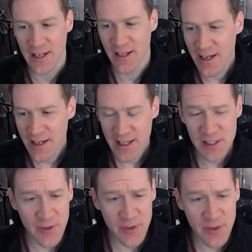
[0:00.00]
And then
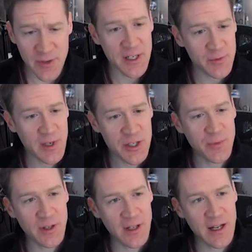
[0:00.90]
that's great too, because
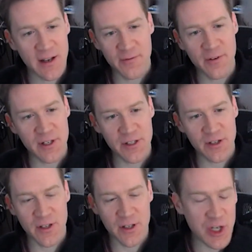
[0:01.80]
we actually put a lot of
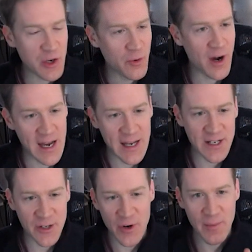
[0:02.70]
effort into the
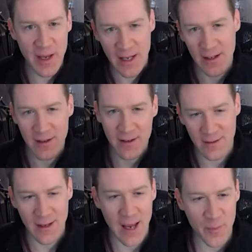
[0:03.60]
GUI and to try to make it
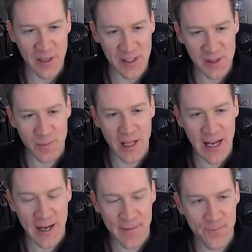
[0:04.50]
help
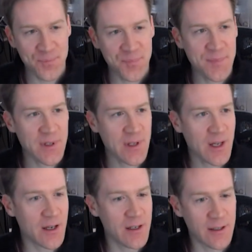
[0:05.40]
explain
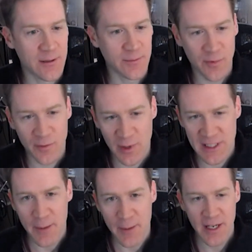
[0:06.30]
um,
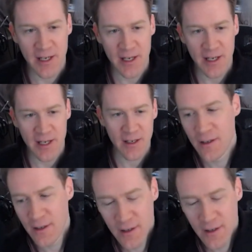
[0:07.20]
what's happening.